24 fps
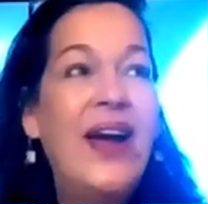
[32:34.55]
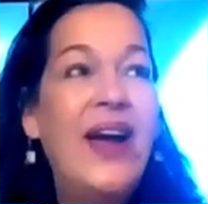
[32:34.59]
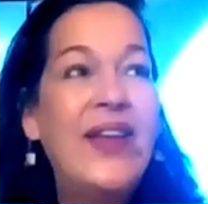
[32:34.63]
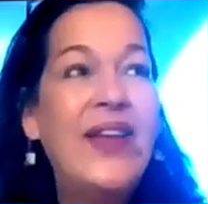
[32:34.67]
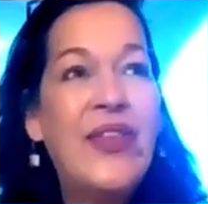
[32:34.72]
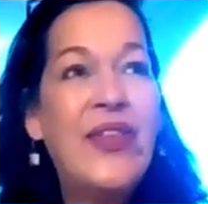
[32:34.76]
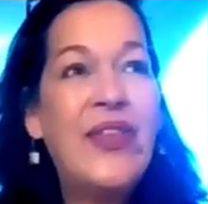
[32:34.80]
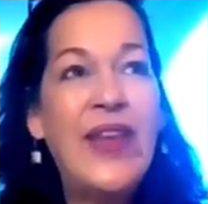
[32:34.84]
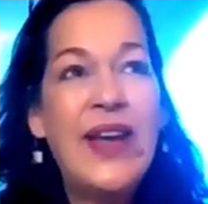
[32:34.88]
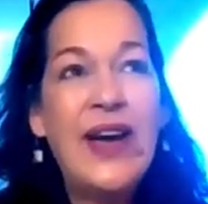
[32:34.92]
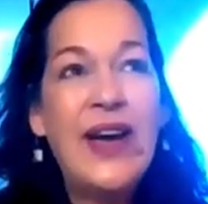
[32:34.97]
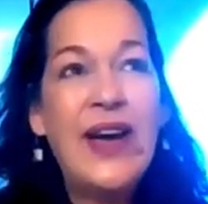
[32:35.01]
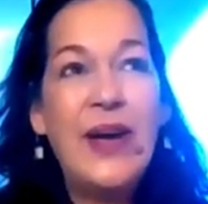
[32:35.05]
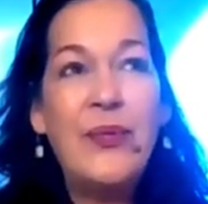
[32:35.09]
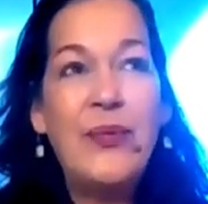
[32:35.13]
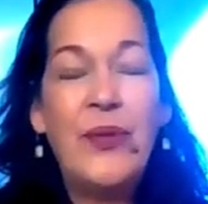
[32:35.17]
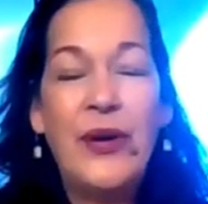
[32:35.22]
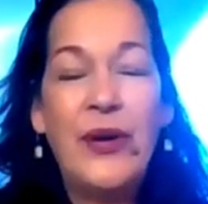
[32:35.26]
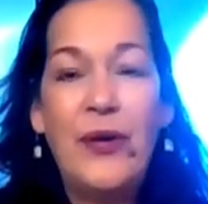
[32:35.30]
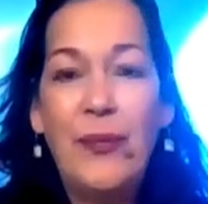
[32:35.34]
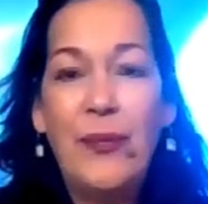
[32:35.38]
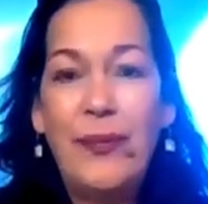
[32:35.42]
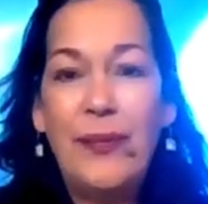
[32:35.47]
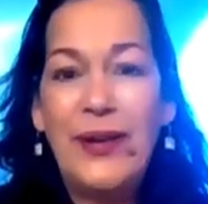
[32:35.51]
I think I
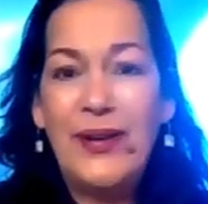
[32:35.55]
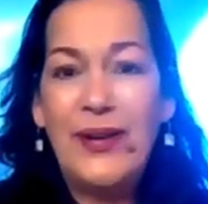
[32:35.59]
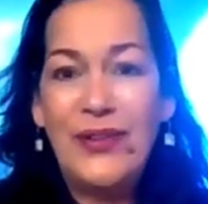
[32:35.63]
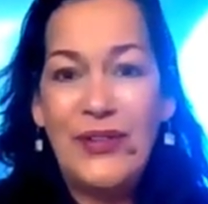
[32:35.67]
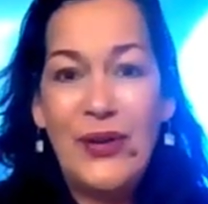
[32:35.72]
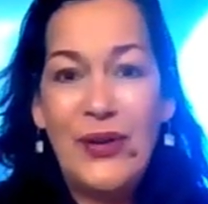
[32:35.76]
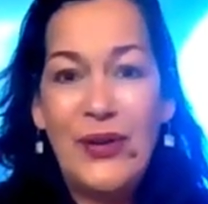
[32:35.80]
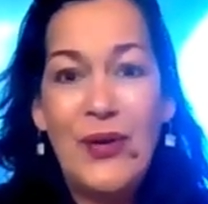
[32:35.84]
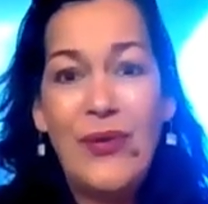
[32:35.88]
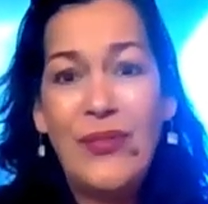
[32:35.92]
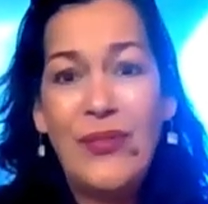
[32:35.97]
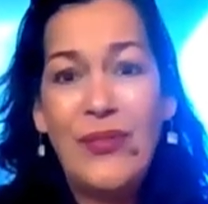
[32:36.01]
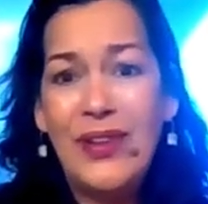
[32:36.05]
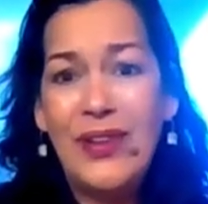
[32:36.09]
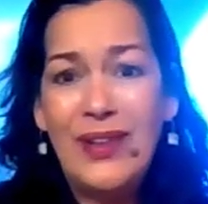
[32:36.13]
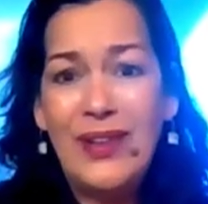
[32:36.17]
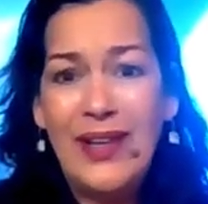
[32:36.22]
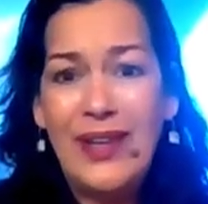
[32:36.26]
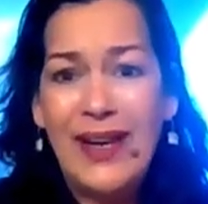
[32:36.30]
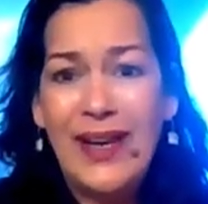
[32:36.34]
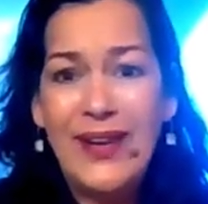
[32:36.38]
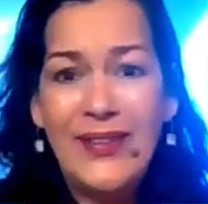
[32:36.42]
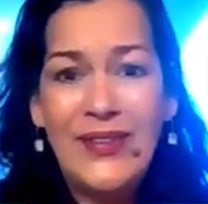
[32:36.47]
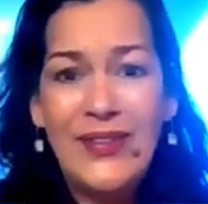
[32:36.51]
will, because over the
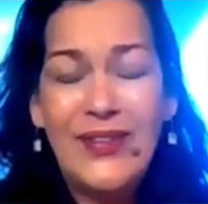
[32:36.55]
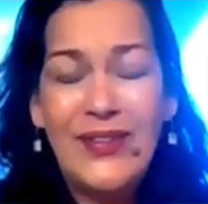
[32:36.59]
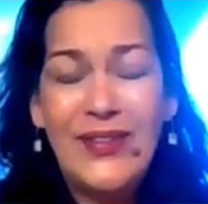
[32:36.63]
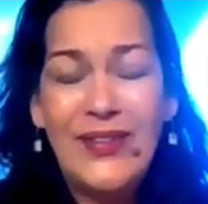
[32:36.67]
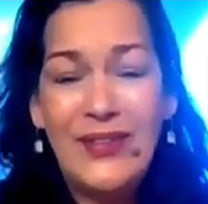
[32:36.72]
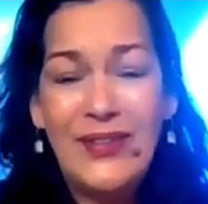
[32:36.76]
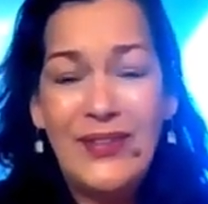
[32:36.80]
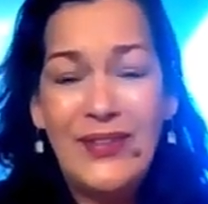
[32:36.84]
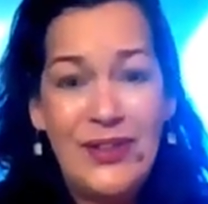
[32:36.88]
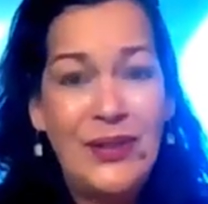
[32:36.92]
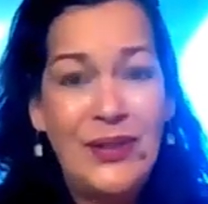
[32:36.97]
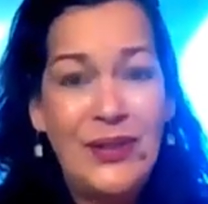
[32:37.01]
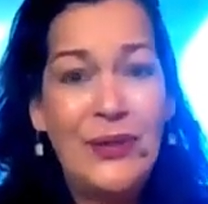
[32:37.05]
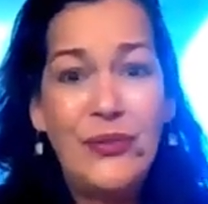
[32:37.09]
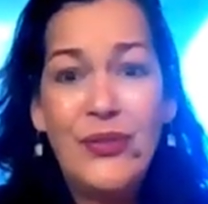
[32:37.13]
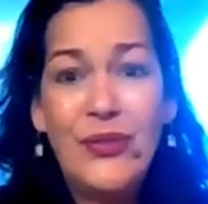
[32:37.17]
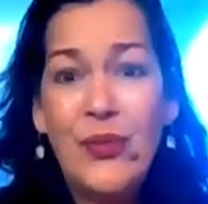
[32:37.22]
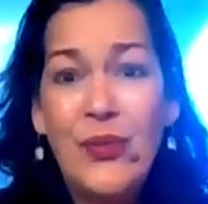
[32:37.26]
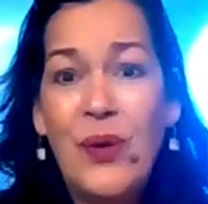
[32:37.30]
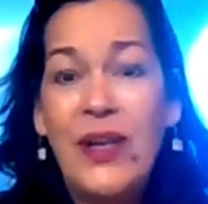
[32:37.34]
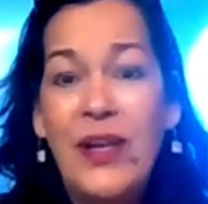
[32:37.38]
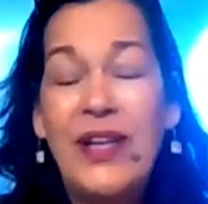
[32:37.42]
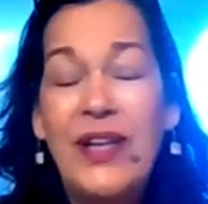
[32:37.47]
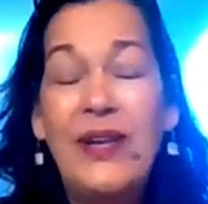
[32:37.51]
last,
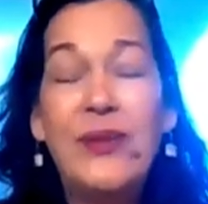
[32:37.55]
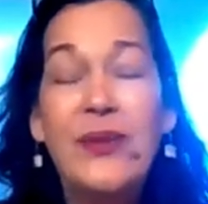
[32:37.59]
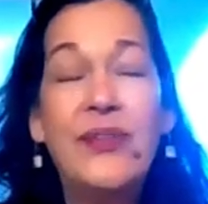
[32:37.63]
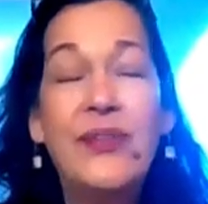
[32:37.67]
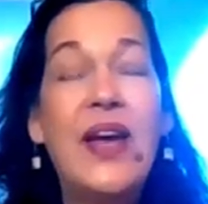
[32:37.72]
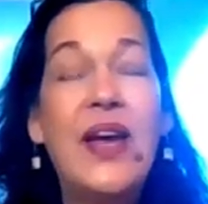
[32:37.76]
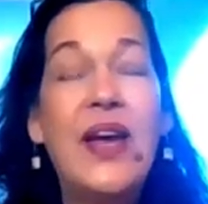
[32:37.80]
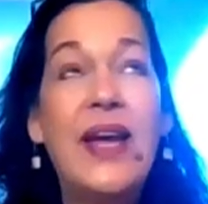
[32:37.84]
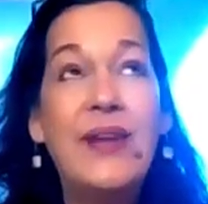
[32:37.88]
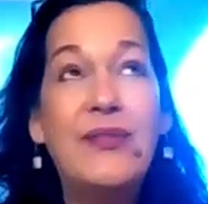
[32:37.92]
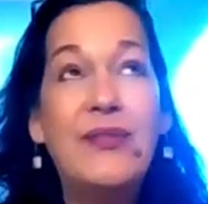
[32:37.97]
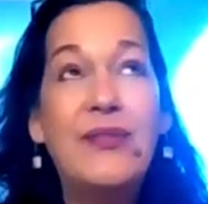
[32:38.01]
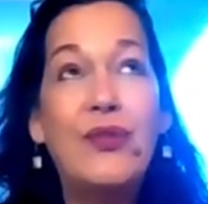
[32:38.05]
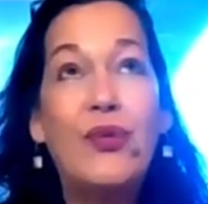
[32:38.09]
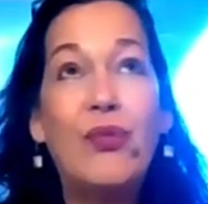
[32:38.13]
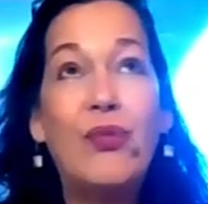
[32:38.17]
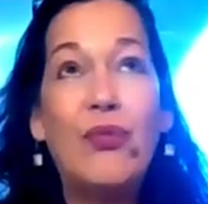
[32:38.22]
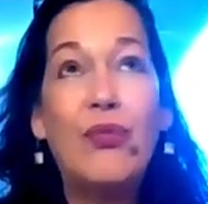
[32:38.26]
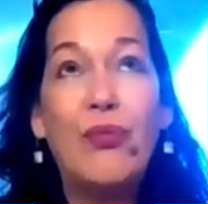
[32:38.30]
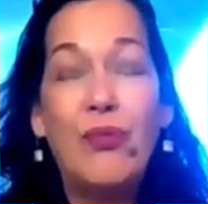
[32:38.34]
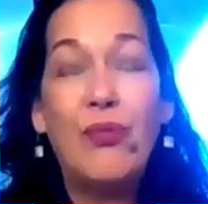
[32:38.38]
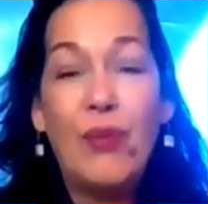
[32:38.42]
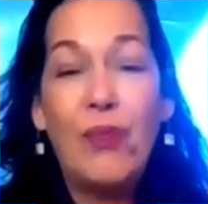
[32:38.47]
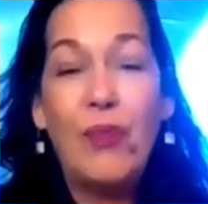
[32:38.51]
20 years, I've
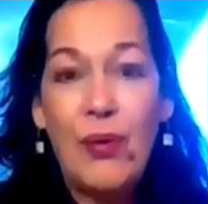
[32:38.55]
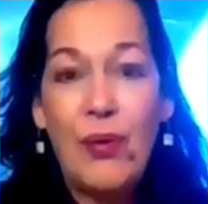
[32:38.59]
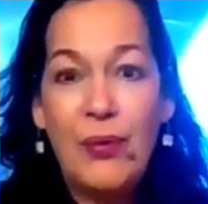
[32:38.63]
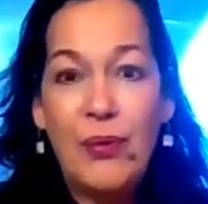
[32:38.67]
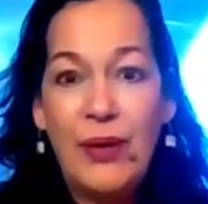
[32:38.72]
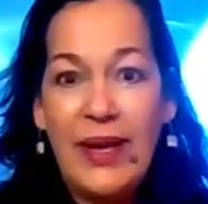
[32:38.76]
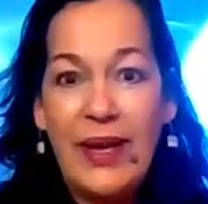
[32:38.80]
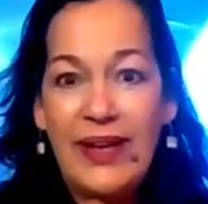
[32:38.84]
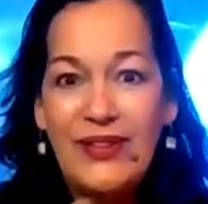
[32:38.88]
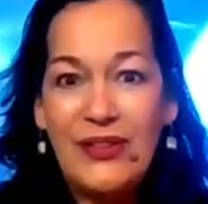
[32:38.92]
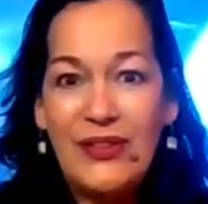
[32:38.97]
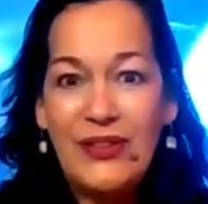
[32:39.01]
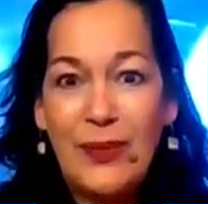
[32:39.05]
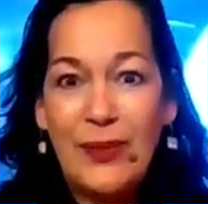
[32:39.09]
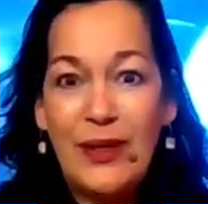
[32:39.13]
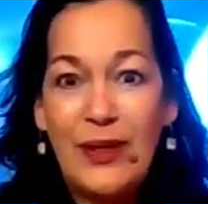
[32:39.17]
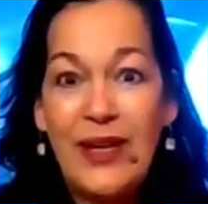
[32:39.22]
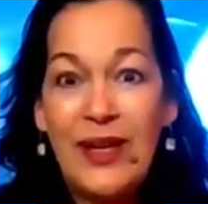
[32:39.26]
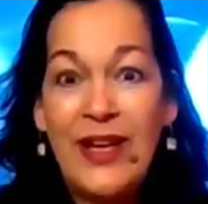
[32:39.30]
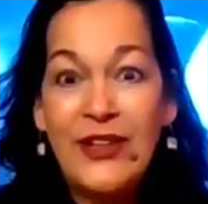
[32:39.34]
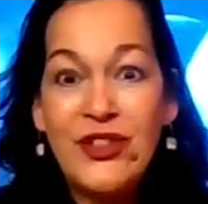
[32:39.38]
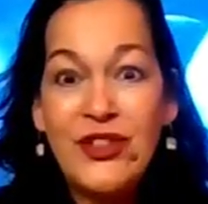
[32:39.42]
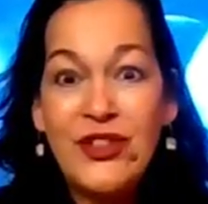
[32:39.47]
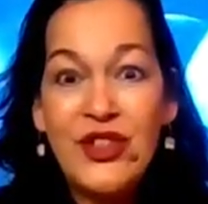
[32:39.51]
grown
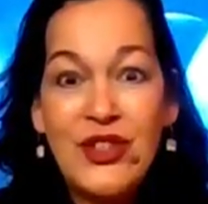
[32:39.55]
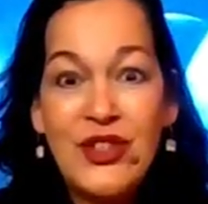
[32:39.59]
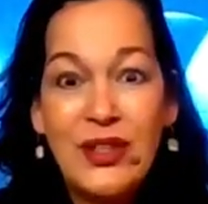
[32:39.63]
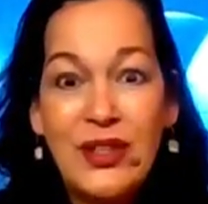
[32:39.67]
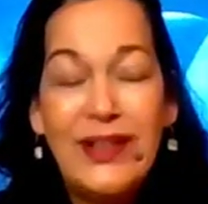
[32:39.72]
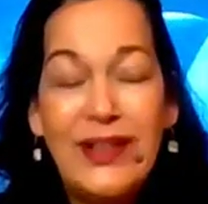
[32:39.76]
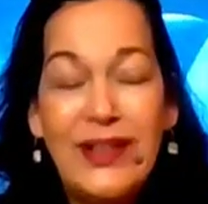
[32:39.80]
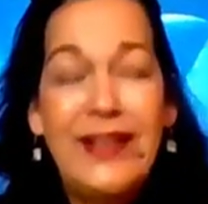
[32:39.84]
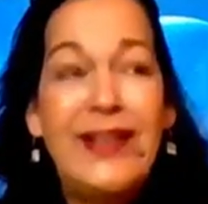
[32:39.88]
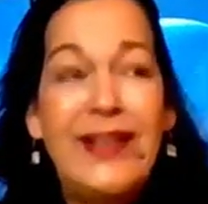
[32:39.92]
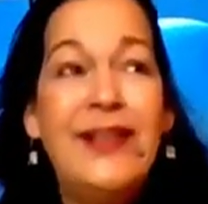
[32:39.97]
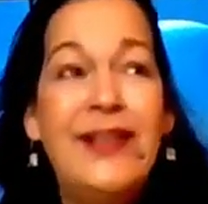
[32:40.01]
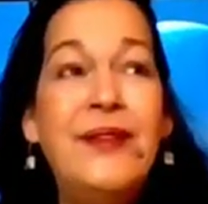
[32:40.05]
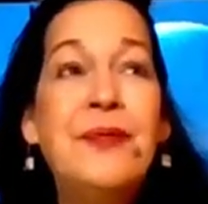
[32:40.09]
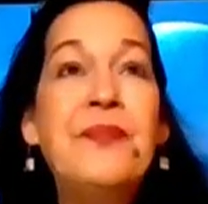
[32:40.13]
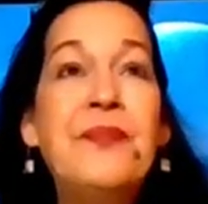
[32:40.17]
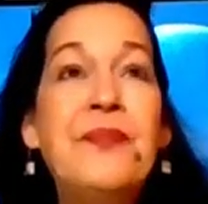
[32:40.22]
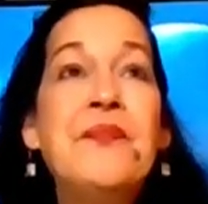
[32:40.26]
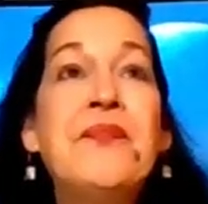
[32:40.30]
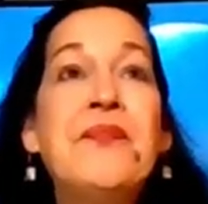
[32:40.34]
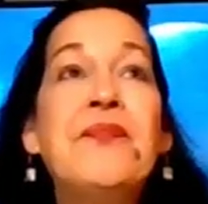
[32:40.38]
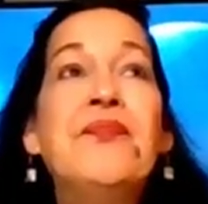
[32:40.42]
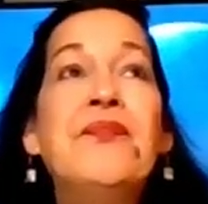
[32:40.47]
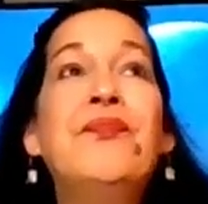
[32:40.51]
exponentially,
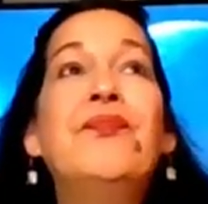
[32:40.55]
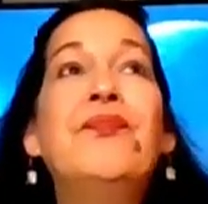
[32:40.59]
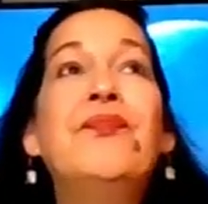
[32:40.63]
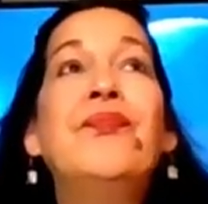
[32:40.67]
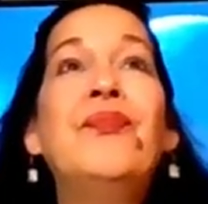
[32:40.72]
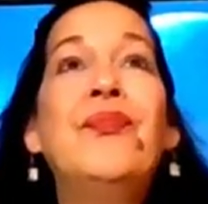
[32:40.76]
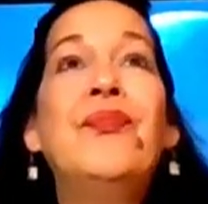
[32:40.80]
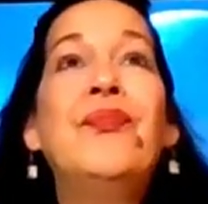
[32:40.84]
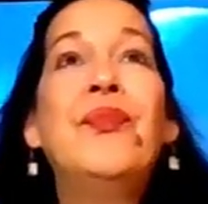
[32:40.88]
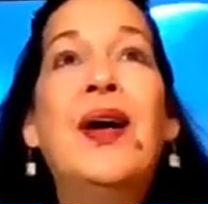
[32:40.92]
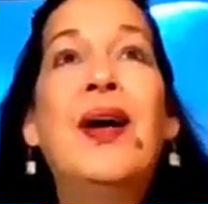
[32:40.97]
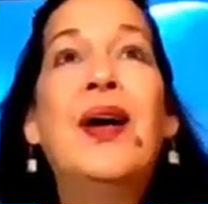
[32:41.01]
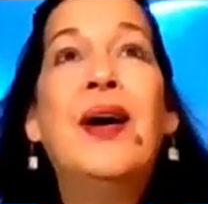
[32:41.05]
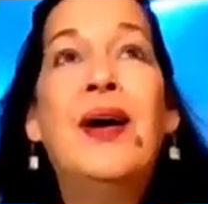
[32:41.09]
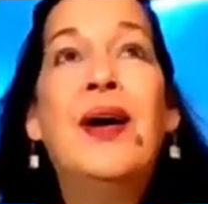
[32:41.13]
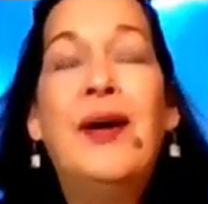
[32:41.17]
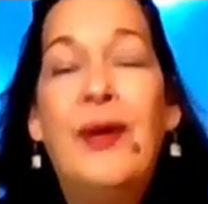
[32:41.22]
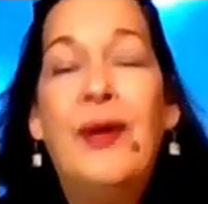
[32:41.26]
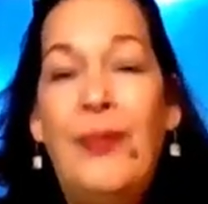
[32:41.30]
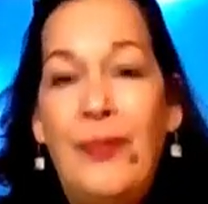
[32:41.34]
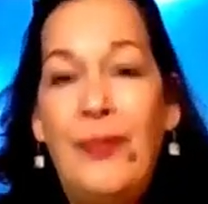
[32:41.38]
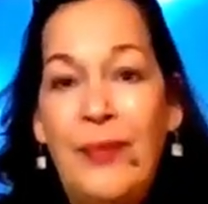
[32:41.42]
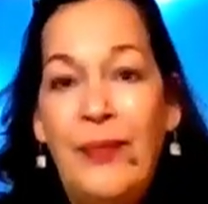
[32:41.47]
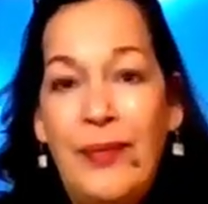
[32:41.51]
in
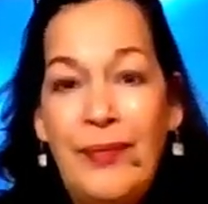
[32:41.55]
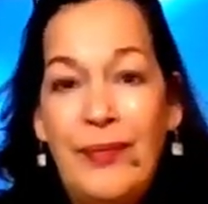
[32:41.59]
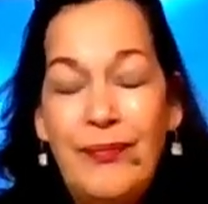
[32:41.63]
how